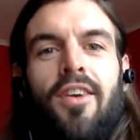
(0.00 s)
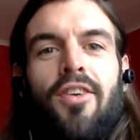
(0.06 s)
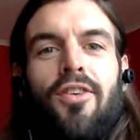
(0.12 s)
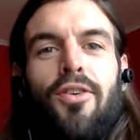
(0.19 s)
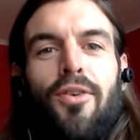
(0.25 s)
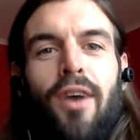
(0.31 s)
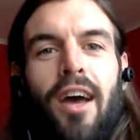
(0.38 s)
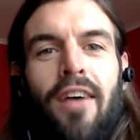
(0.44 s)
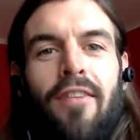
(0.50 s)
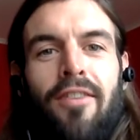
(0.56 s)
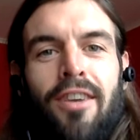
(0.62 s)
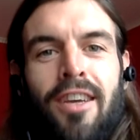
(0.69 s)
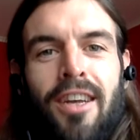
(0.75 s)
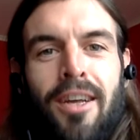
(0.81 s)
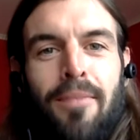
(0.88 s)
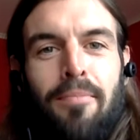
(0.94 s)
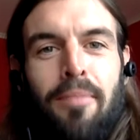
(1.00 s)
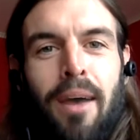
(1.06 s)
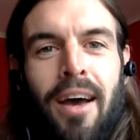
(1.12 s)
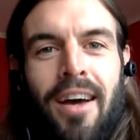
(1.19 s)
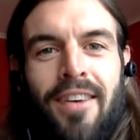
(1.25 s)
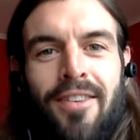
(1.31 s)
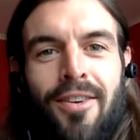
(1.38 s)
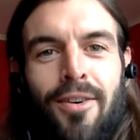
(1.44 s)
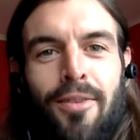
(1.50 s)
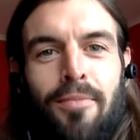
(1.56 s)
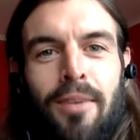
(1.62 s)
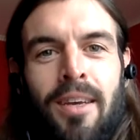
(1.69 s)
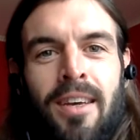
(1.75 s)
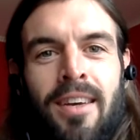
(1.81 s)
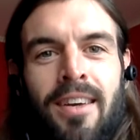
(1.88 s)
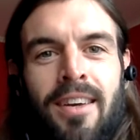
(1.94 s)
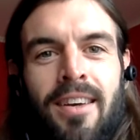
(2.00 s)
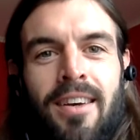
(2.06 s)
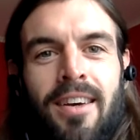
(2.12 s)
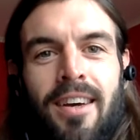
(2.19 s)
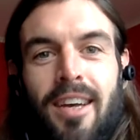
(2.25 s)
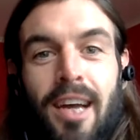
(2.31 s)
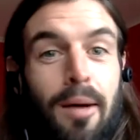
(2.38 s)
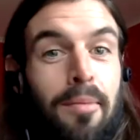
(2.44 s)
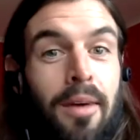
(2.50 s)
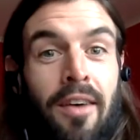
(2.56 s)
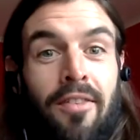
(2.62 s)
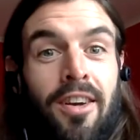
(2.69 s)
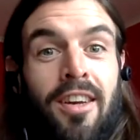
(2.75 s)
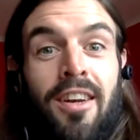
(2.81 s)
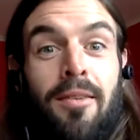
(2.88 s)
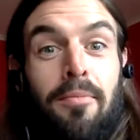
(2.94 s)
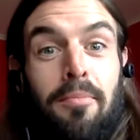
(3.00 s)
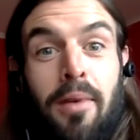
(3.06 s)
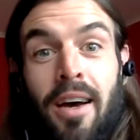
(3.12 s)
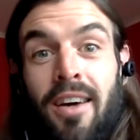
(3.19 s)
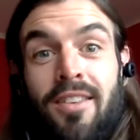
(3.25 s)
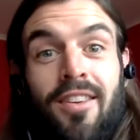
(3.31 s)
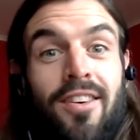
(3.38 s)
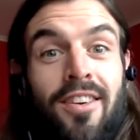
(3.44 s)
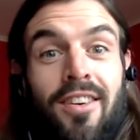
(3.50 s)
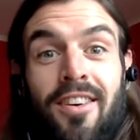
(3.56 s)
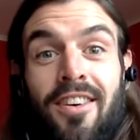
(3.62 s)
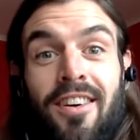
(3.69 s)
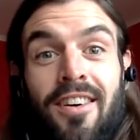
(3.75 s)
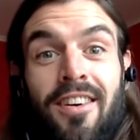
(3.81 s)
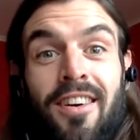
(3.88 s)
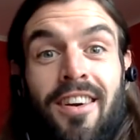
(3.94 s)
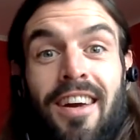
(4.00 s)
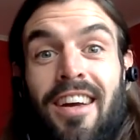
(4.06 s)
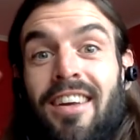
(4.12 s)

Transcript: you're having an impact on me and I'm having an impact on her.